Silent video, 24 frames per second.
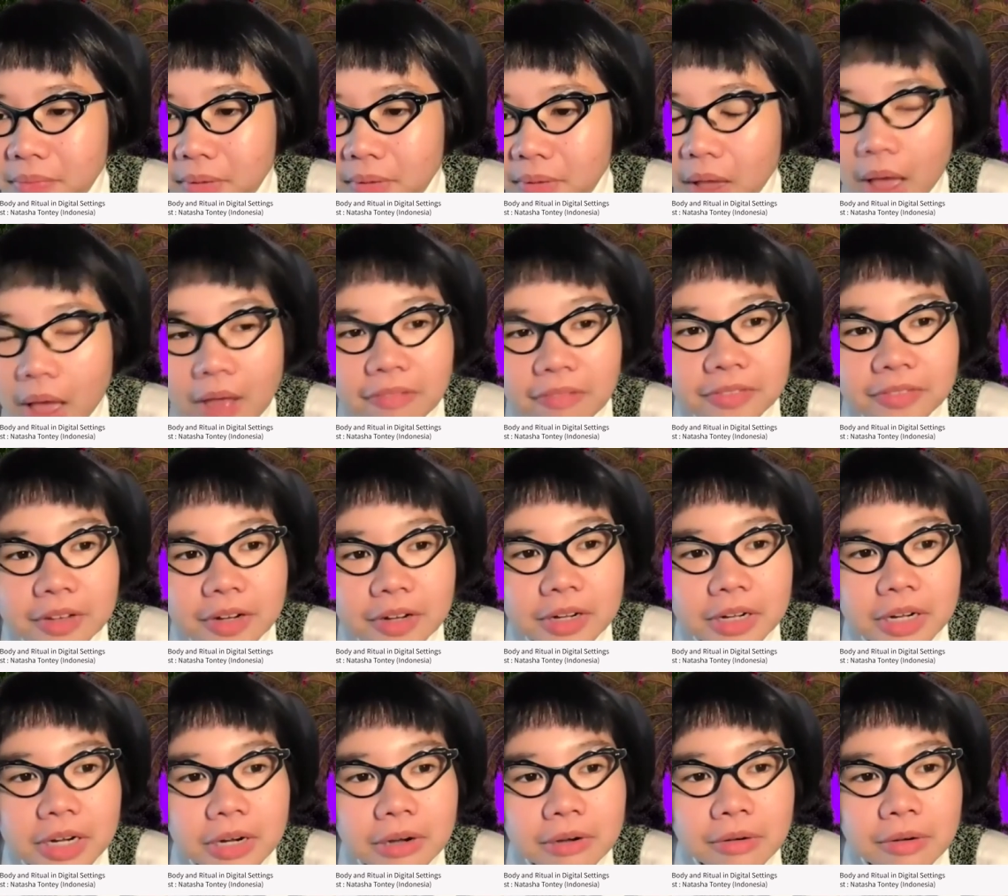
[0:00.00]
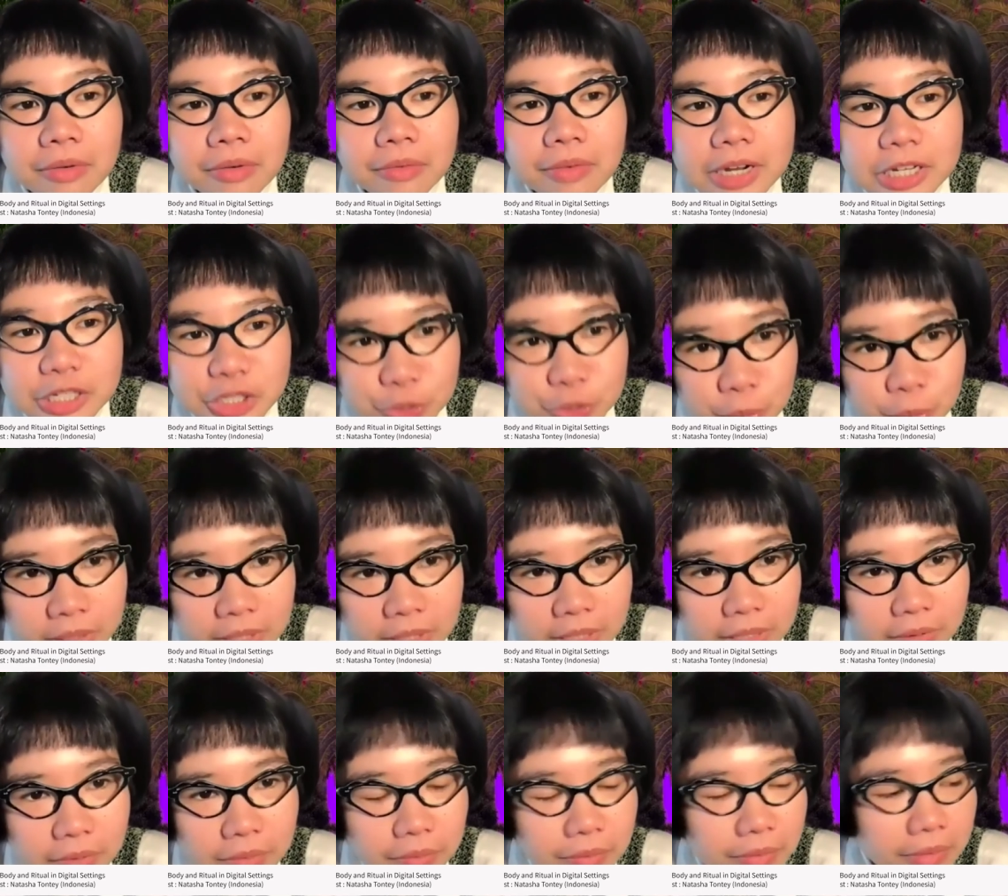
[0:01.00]
After the ritual
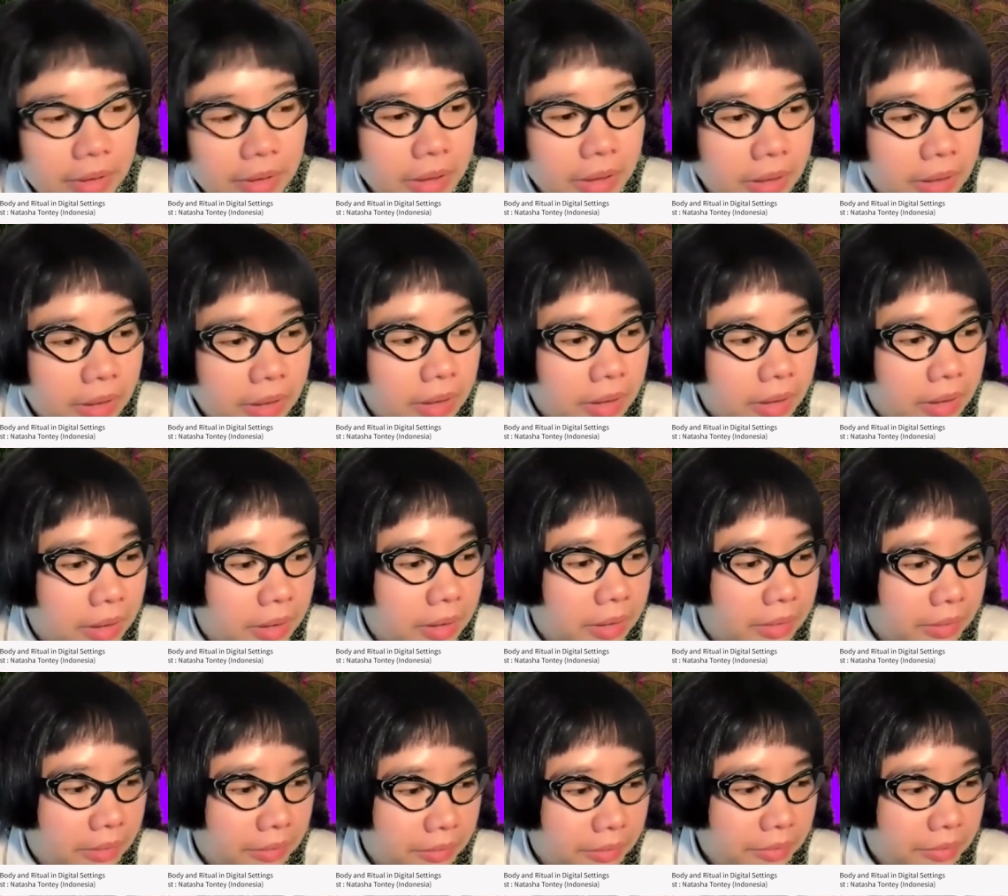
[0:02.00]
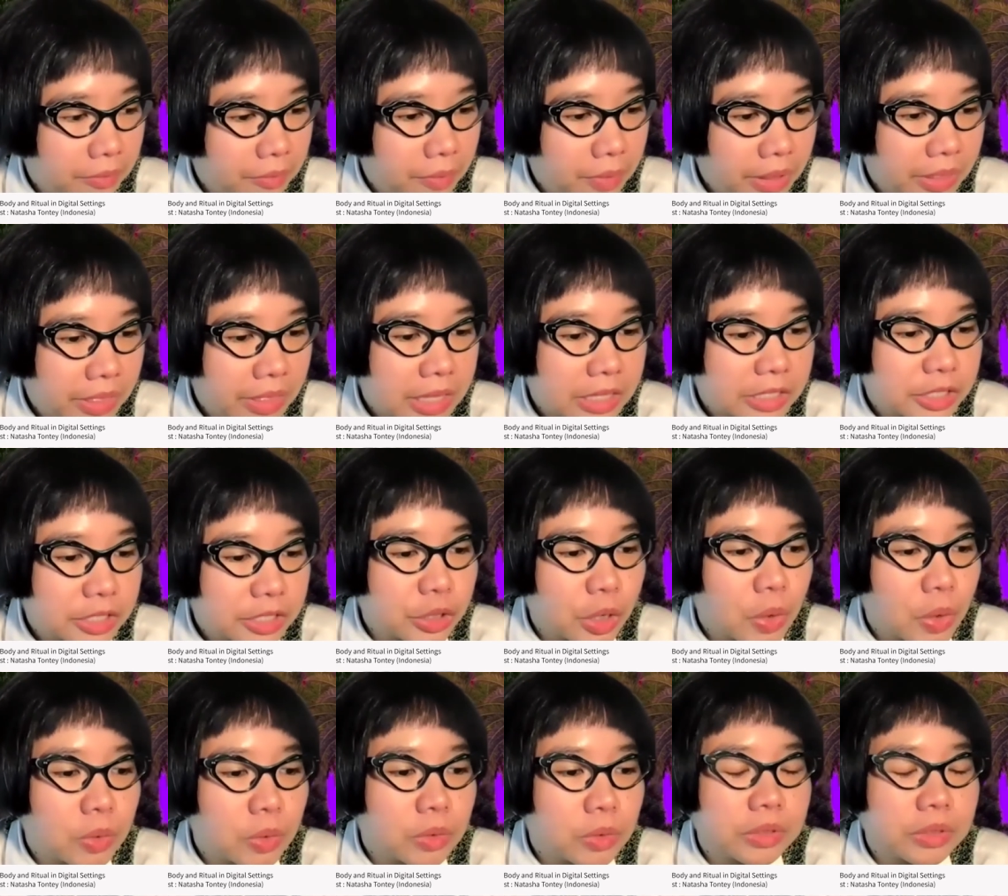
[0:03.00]
with the
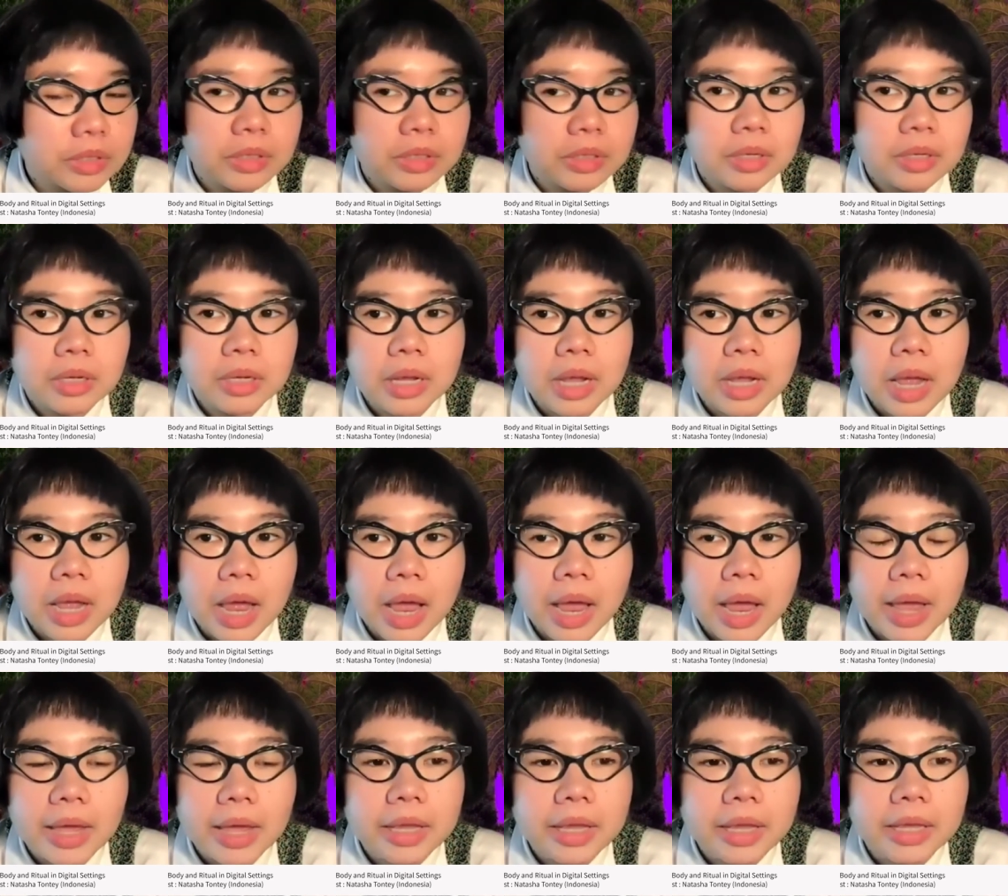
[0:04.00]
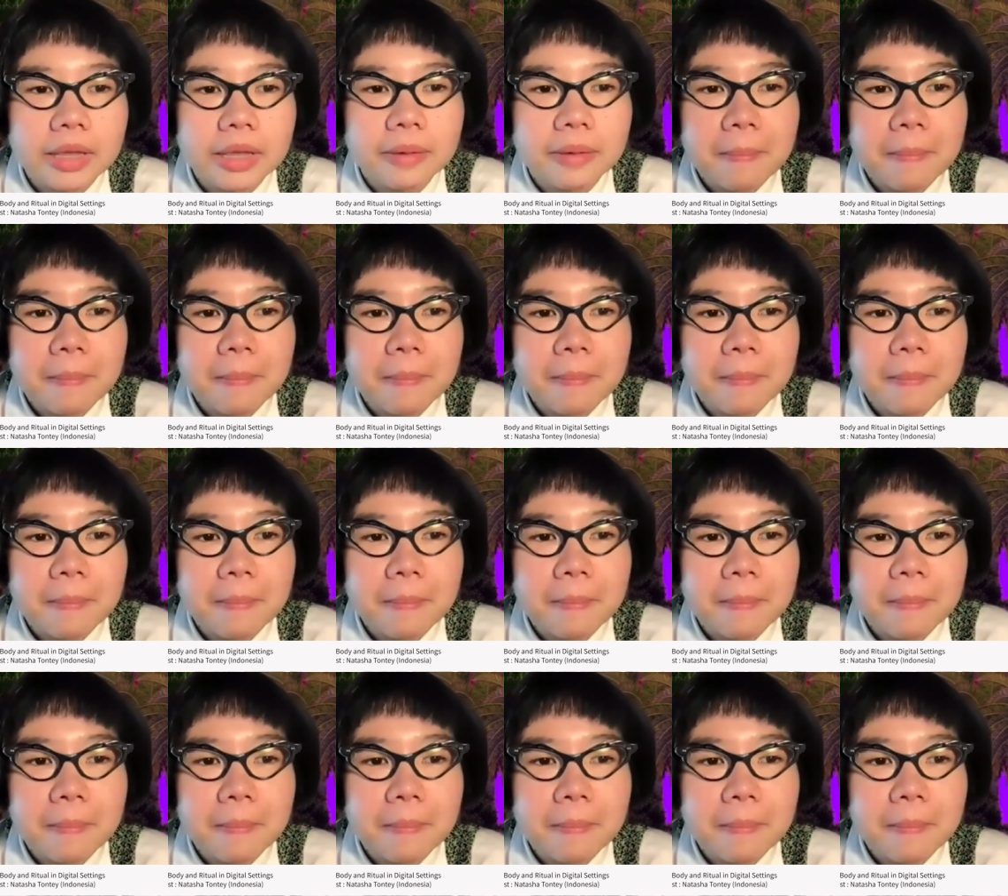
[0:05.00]
stones, I